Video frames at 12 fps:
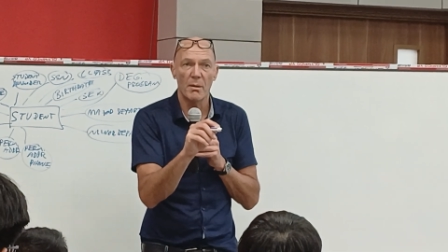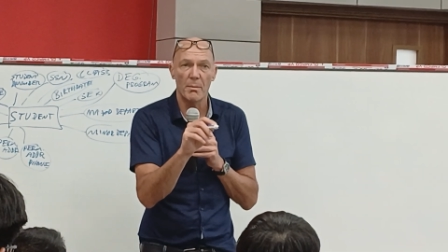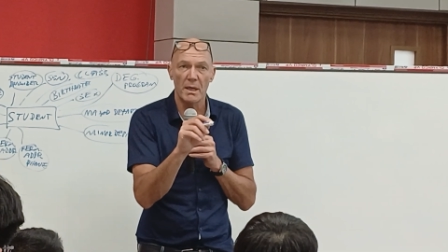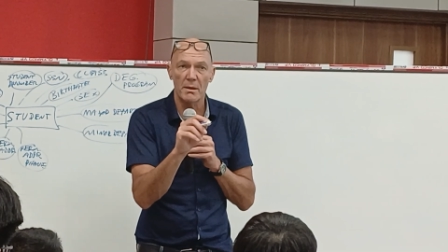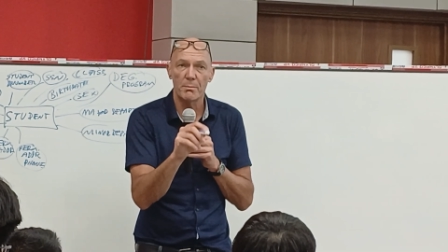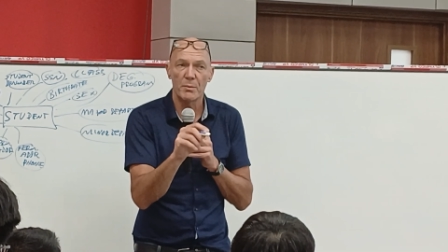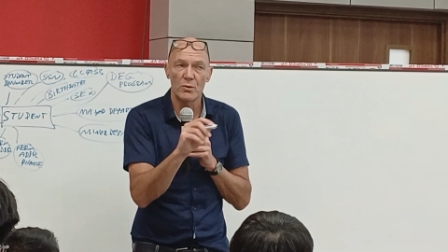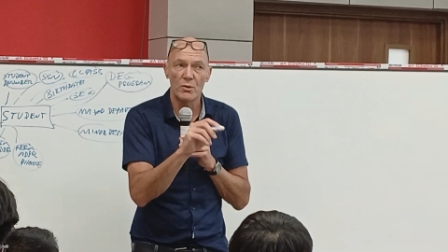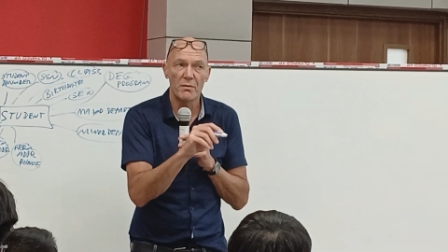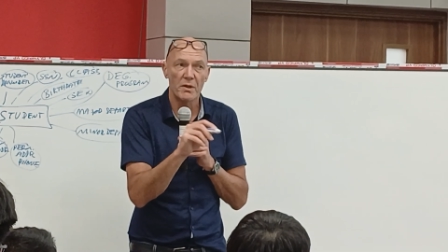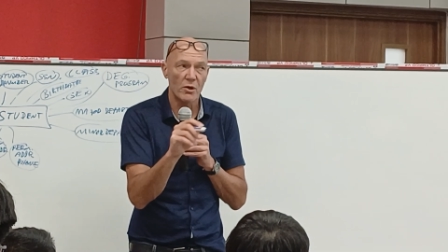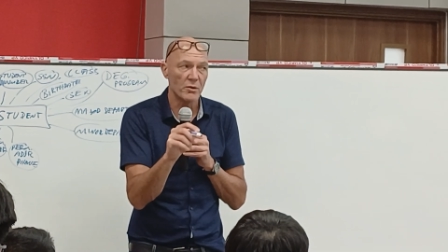but do
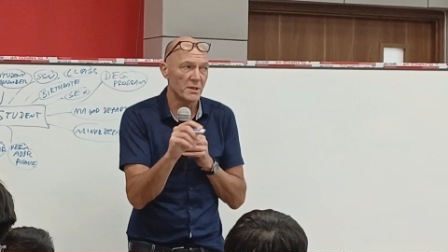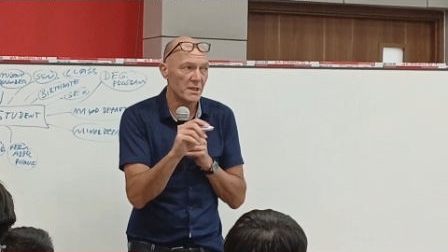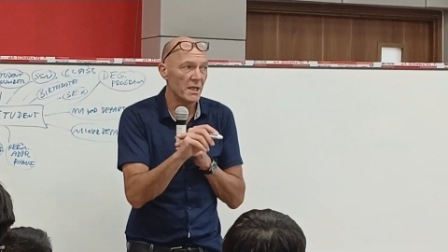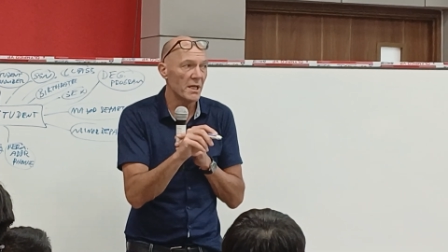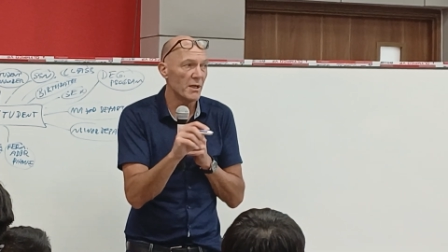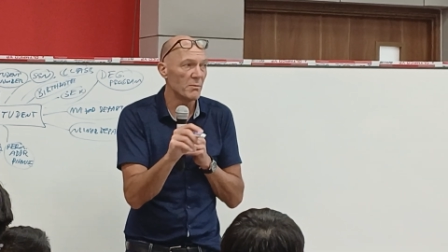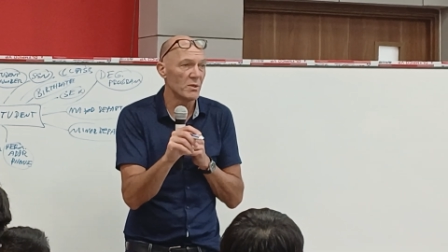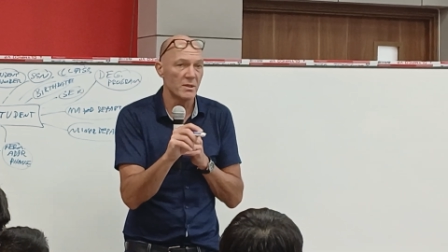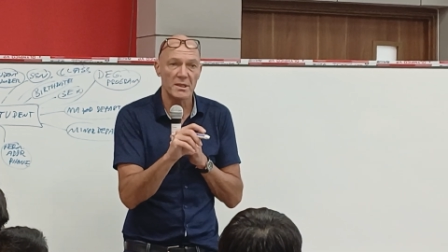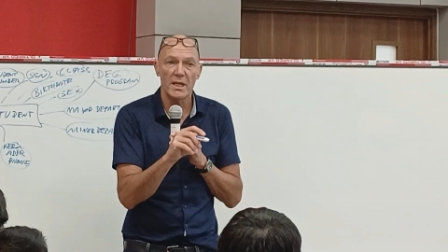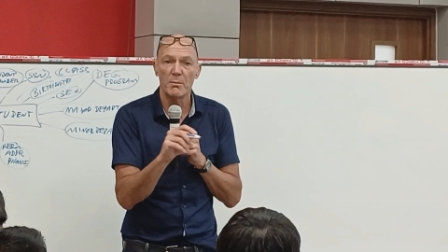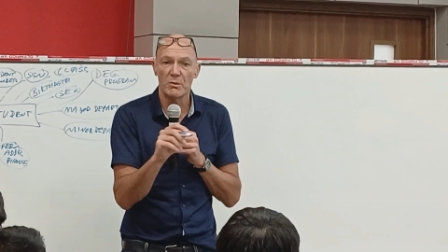we consider him the
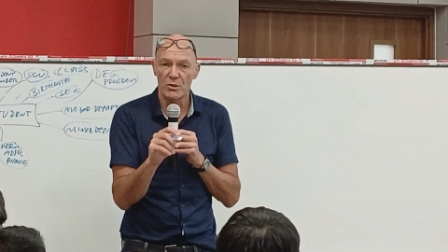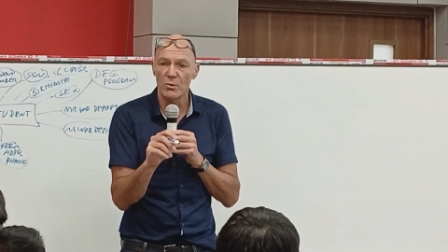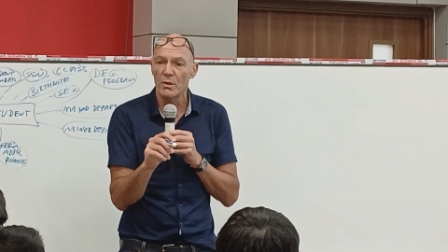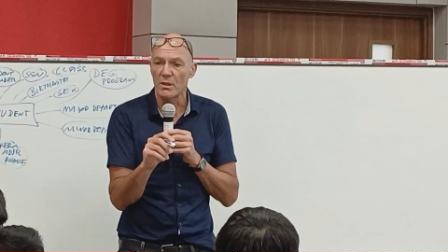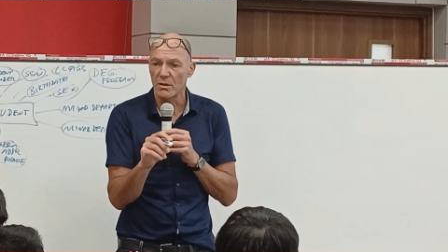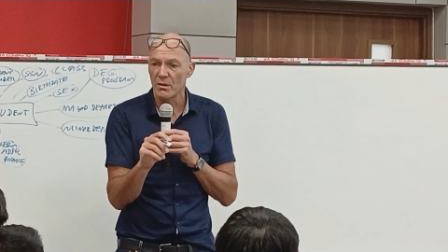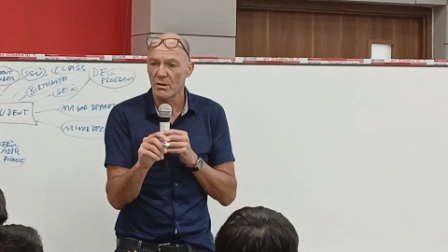same student?